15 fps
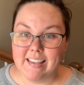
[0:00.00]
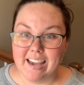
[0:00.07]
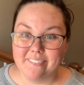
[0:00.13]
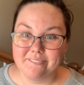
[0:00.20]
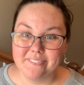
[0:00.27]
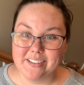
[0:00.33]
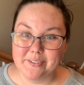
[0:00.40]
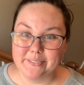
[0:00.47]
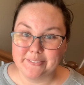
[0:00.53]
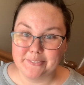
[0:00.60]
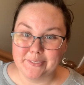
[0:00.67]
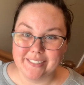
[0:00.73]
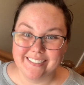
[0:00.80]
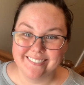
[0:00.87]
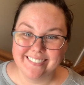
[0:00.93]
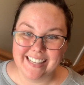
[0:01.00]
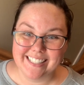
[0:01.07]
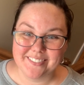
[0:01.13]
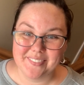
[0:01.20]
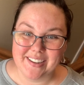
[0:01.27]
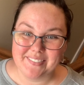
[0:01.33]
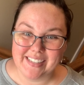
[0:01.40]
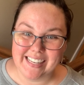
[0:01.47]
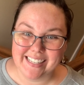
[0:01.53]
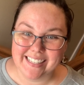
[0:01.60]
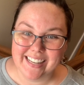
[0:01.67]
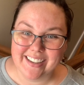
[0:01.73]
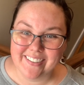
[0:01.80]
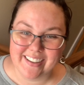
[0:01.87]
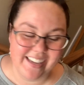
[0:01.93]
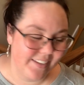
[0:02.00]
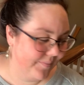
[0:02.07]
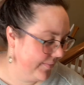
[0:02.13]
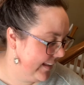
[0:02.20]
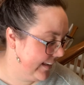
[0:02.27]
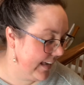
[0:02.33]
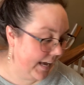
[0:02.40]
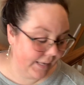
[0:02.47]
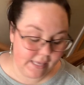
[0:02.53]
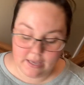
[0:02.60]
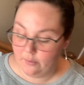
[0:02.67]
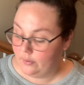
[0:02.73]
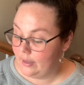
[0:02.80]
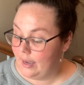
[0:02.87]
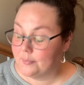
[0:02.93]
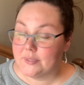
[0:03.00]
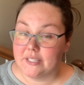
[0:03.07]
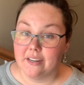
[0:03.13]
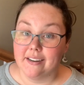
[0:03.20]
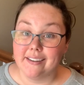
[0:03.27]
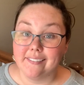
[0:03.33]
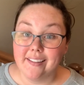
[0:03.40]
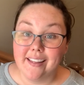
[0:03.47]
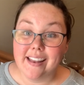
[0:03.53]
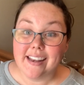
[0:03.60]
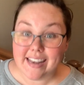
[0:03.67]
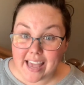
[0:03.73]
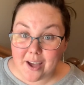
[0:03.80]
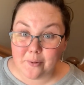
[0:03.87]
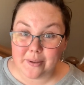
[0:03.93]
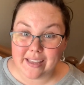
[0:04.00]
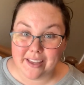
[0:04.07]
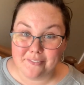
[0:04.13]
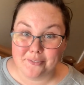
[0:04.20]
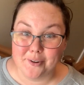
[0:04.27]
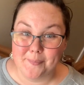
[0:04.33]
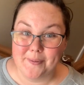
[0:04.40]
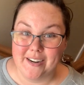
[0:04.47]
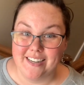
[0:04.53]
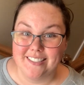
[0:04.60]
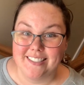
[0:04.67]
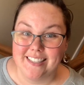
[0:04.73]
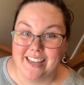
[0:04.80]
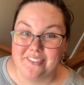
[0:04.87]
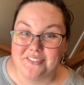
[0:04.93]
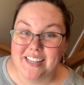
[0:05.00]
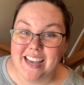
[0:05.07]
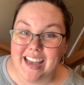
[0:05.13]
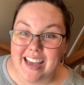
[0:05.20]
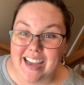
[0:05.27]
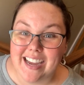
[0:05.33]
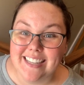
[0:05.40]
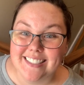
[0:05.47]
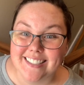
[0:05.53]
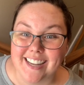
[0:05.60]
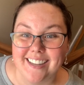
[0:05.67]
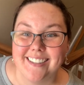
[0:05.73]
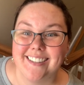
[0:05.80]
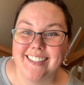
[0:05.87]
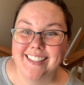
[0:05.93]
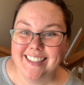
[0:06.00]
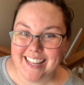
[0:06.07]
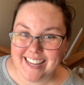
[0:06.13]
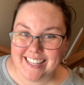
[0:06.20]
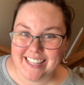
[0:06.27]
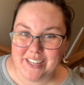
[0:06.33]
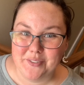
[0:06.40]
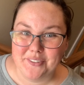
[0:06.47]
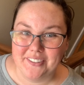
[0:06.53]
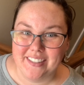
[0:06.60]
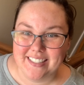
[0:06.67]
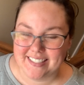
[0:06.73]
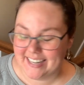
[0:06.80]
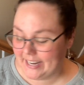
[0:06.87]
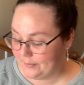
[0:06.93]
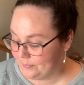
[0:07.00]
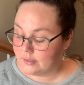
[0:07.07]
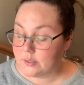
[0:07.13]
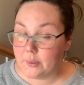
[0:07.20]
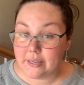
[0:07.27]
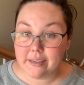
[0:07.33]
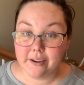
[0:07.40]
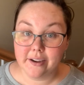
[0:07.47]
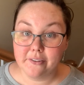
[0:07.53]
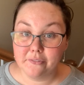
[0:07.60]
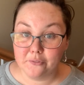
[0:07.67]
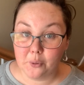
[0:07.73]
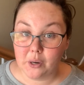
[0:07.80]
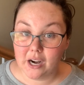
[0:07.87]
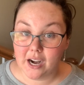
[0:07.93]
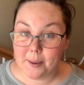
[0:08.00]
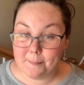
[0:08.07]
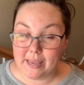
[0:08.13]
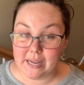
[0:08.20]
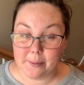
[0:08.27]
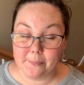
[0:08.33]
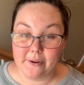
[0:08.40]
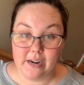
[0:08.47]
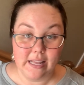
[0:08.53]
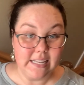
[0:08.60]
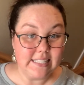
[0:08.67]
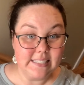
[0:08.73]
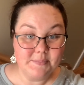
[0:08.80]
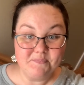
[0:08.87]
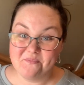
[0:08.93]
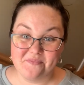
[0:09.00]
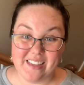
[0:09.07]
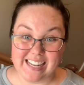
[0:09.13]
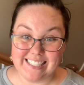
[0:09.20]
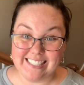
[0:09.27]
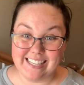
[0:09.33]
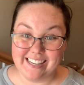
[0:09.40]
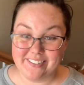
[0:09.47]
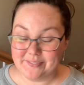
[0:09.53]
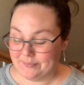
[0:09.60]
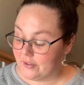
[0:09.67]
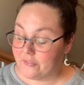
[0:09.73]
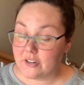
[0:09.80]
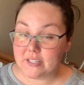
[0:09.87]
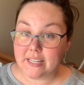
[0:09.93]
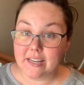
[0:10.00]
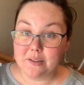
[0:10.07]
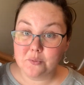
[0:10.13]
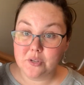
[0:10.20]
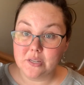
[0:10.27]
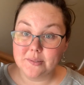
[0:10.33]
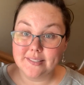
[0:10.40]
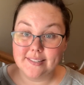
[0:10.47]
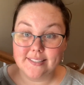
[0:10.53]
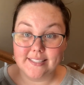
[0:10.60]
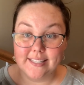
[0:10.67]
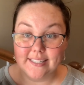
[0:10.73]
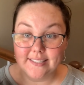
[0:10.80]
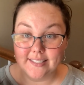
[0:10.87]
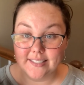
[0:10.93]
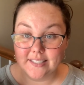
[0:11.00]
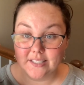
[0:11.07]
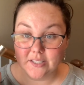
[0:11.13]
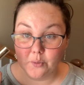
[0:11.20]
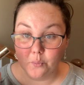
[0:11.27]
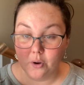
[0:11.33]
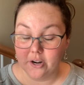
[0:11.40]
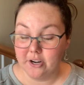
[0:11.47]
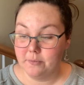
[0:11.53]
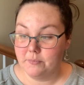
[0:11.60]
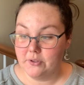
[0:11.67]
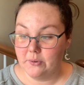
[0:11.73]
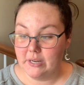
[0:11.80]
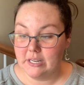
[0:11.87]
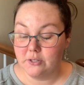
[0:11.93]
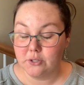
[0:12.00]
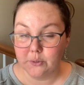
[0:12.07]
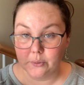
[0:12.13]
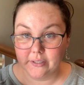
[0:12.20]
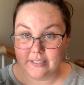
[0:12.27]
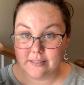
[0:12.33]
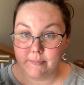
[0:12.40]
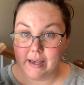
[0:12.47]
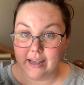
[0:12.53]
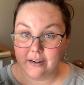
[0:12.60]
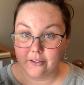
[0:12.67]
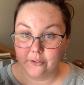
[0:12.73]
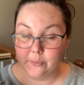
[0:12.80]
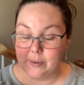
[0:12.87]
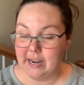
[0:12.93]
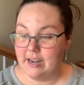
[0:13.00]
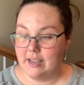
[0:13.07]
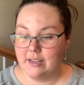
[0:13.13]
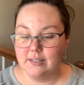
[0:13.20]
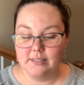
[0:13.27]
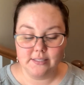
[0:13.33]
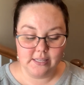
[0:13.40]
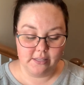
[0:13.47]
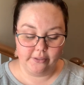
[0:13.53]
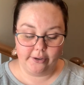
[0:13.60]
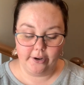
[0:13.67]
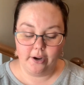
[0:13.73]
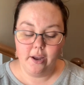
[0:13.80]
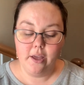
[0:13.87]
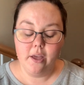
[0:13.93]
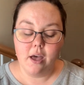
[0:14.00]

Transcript: Yeah, there were 4. That's my bad. Okay, can't count. I'm sorry. Now we have 4 products left. I suck. Thank you for listening. So I carry 4 makeup products. That's it. The first thing I will use is this. This is the Wander Beauty Dualist Matte and Illuminating Concealer.